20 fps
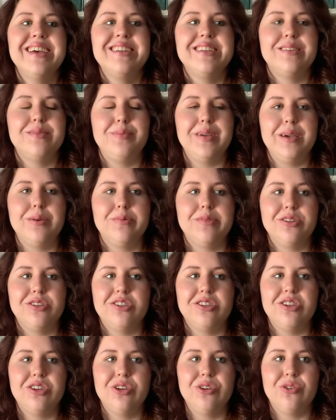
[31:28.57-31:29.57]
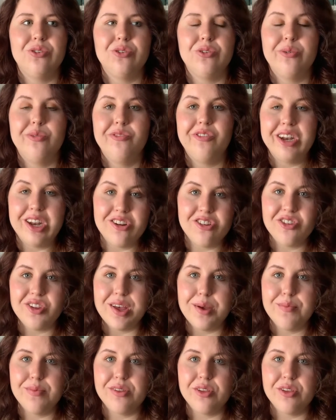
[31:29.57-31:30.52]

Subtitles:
to be able to finish them.